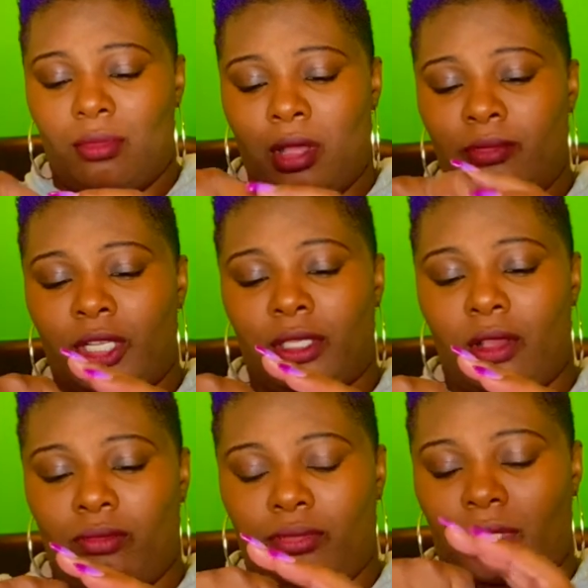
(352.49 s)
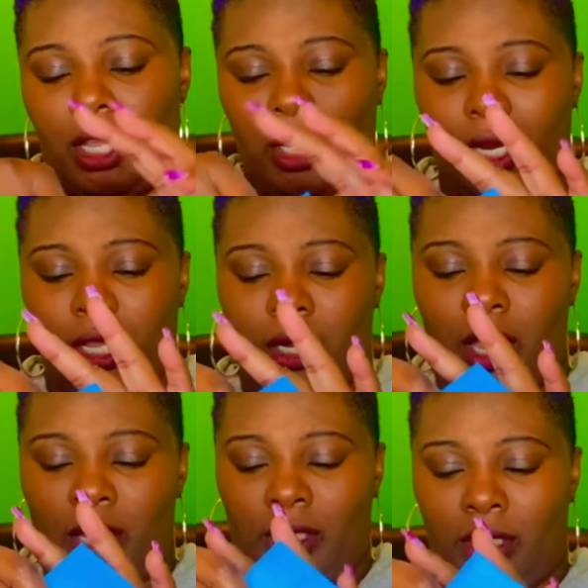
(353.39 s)
I'm just gonna tuck it in
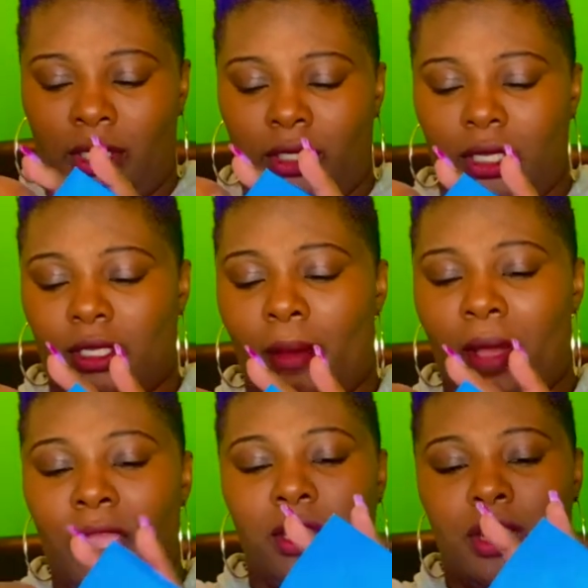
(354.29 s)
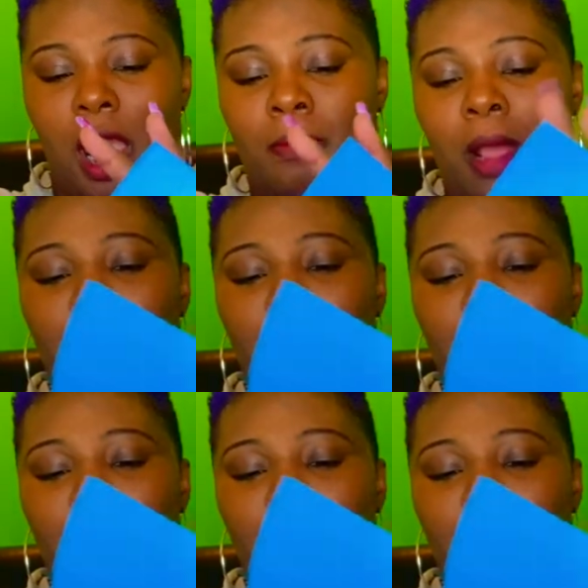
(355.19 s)
like this because I might I'm,